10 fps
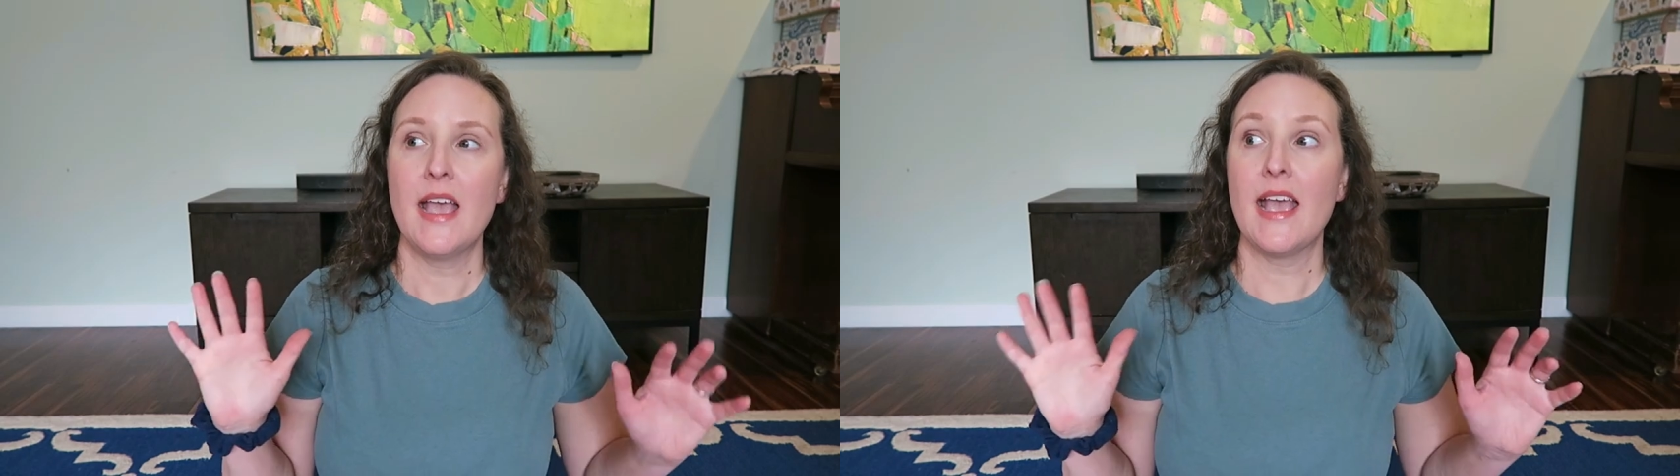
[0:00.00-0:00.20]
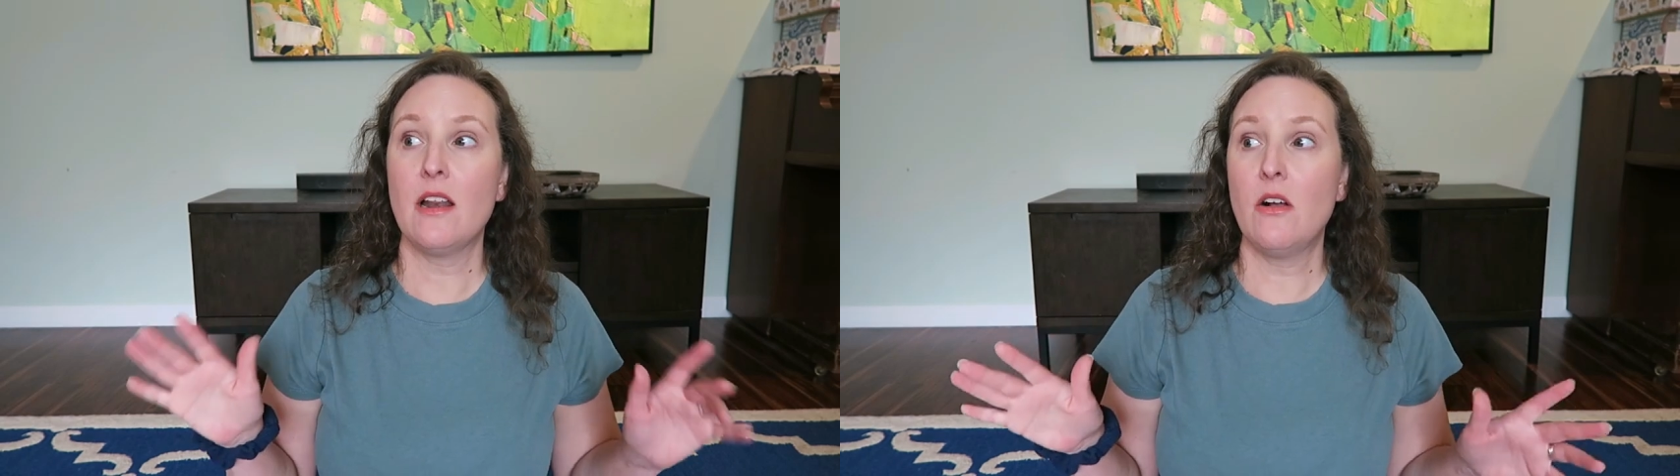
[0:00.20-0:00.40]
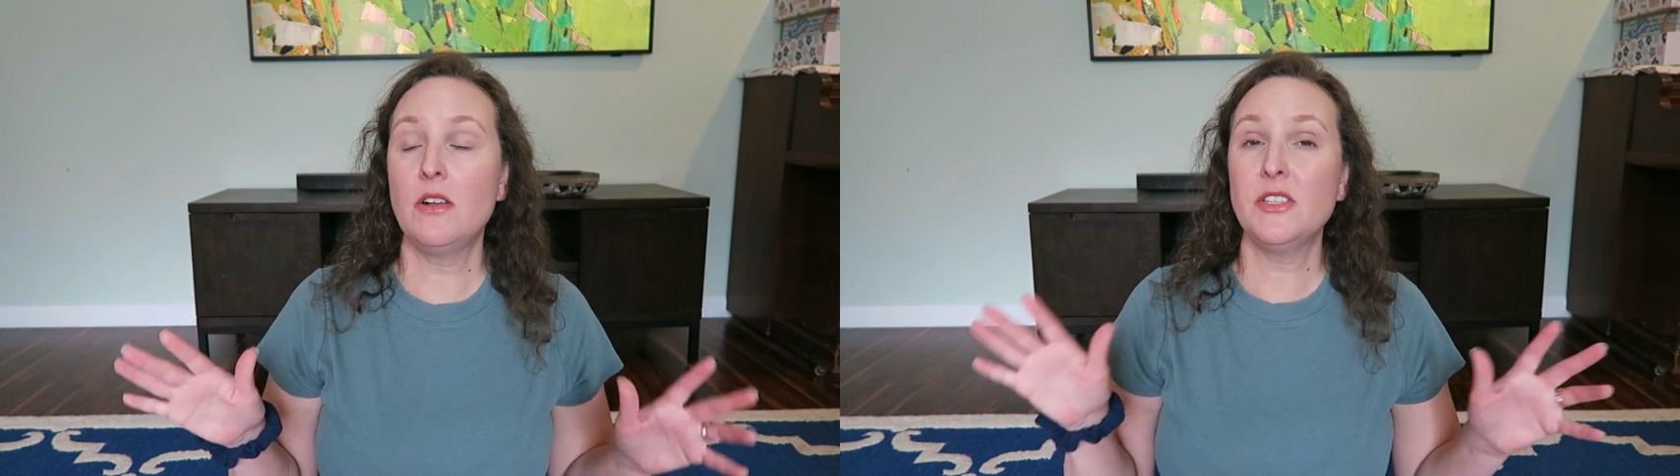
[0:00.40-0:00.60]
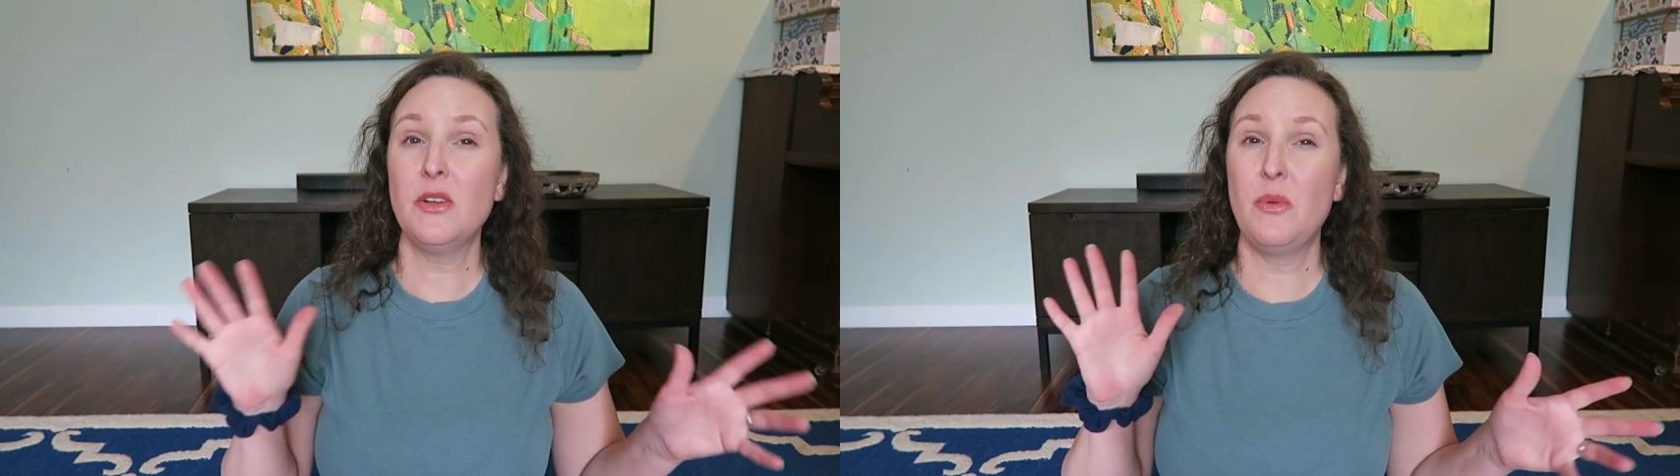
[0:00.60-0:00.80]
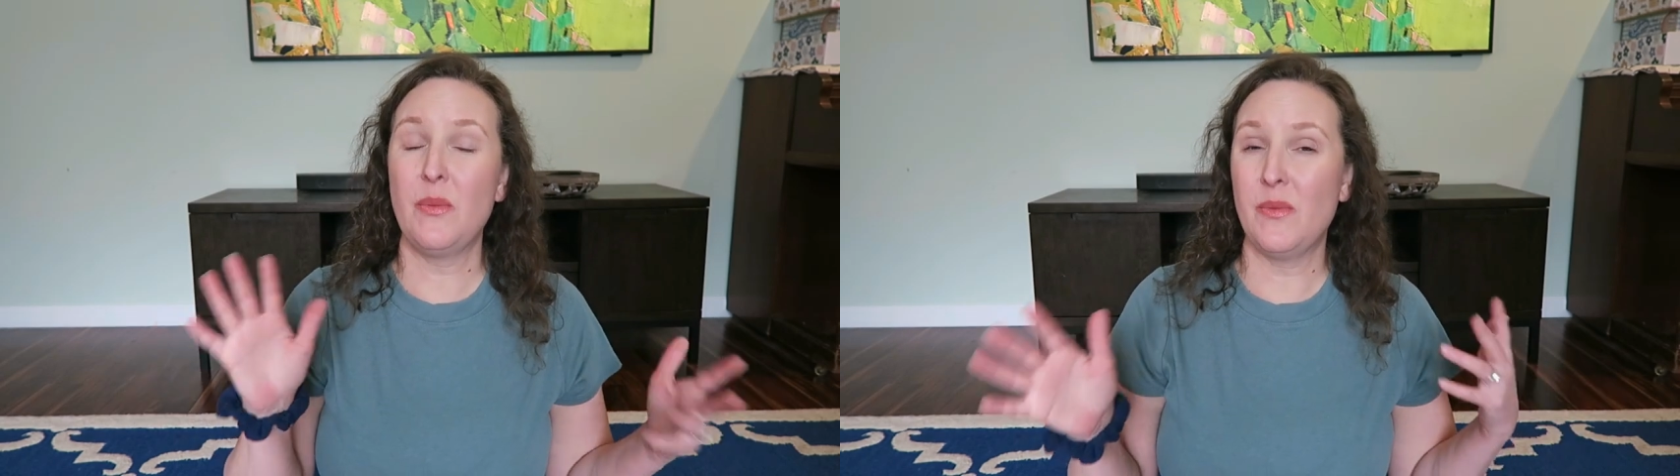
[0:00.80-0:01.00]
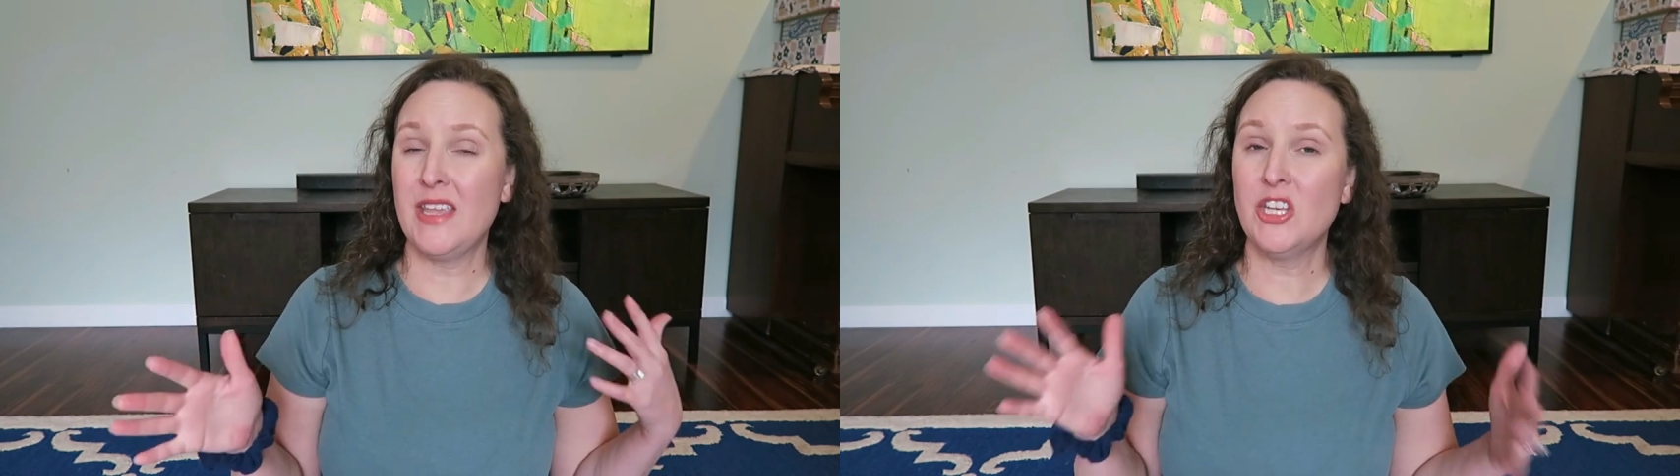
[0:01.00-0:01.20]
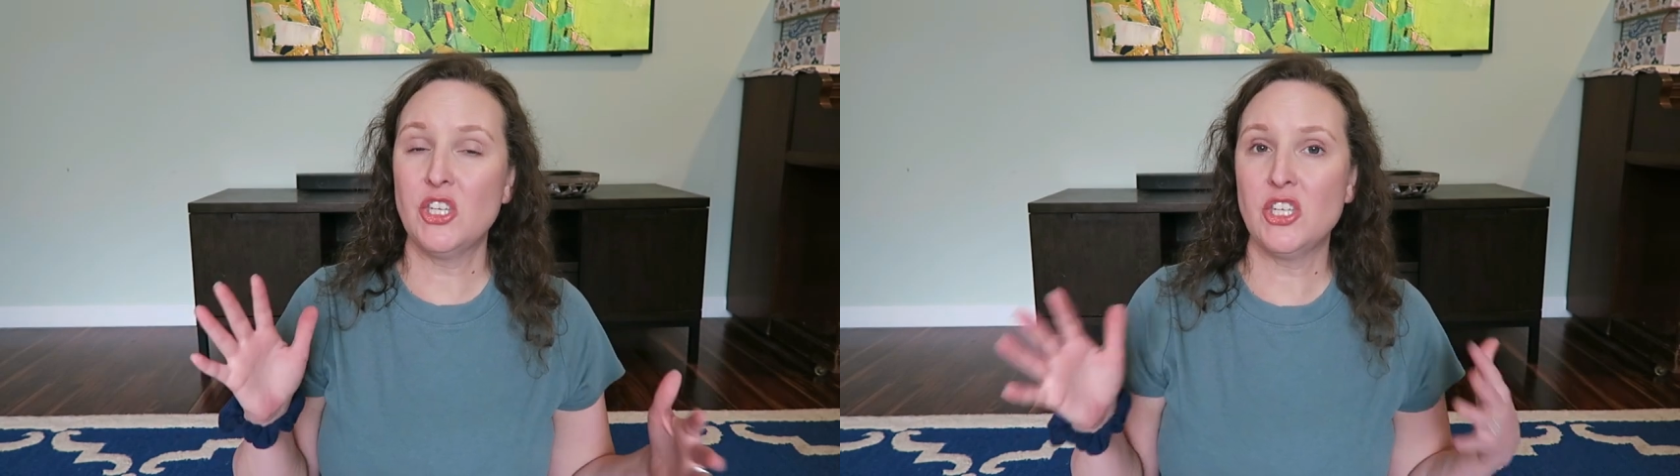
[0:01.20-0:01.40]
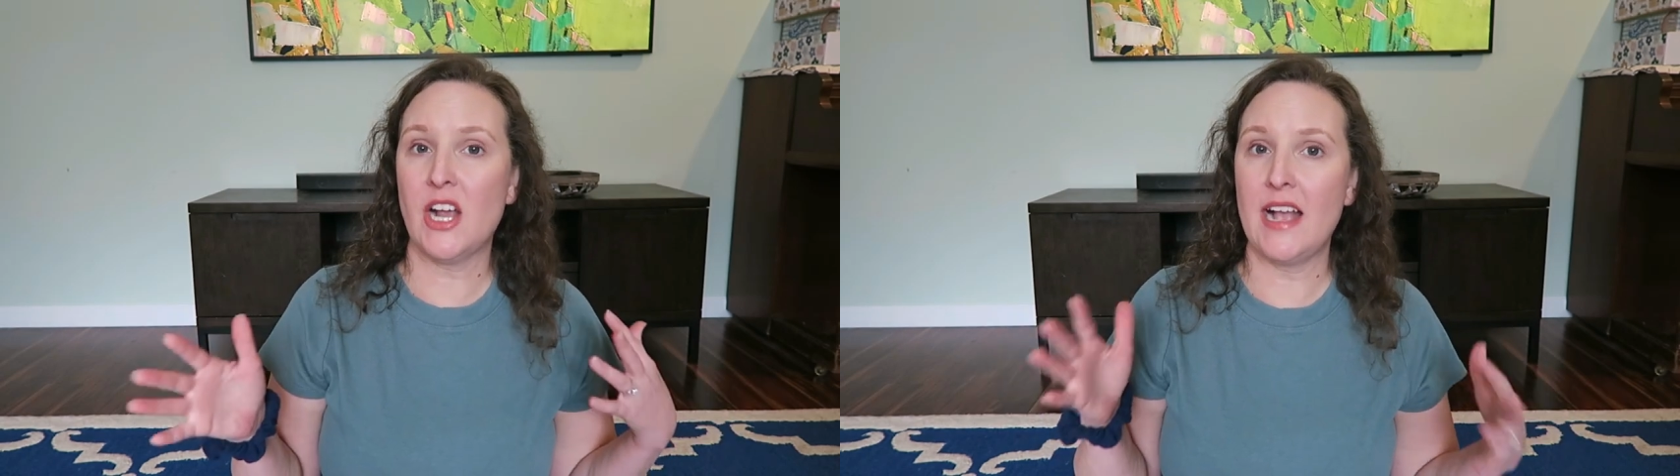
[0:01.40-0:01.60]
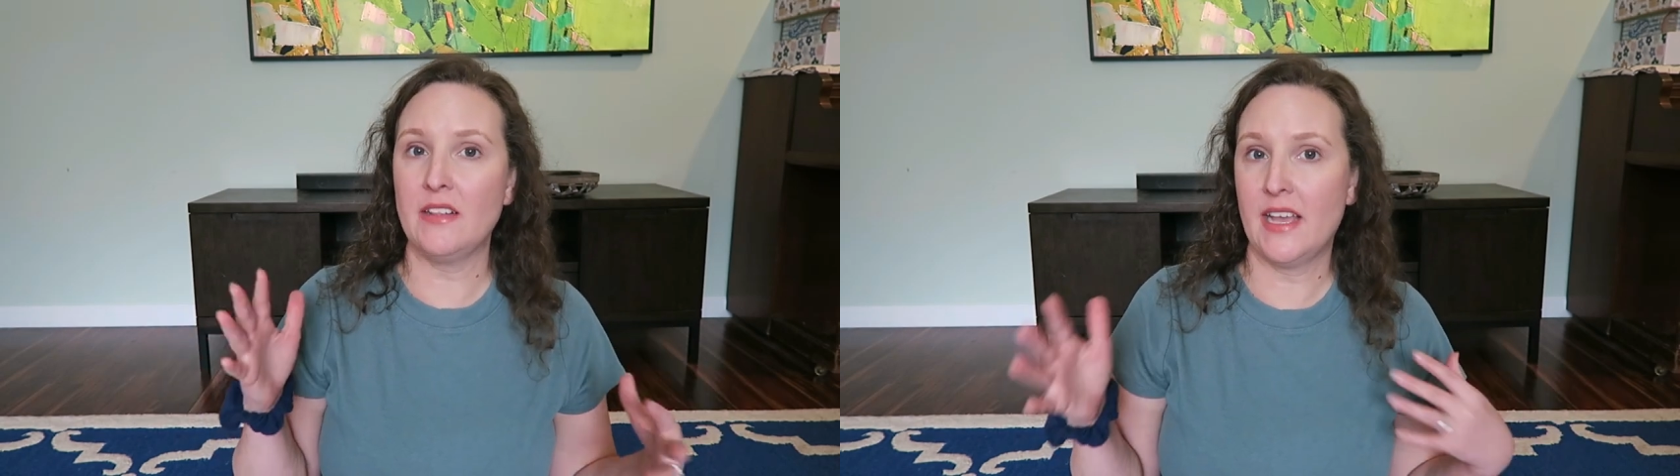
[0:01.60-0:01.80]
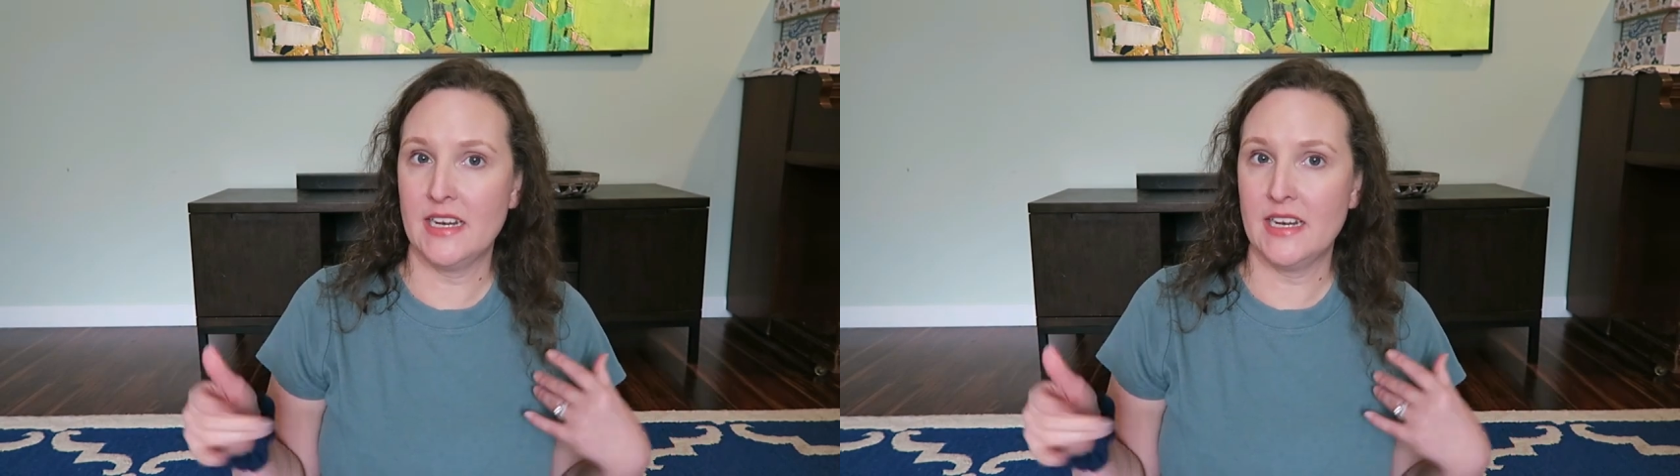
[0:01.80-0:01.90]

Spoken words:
and also each child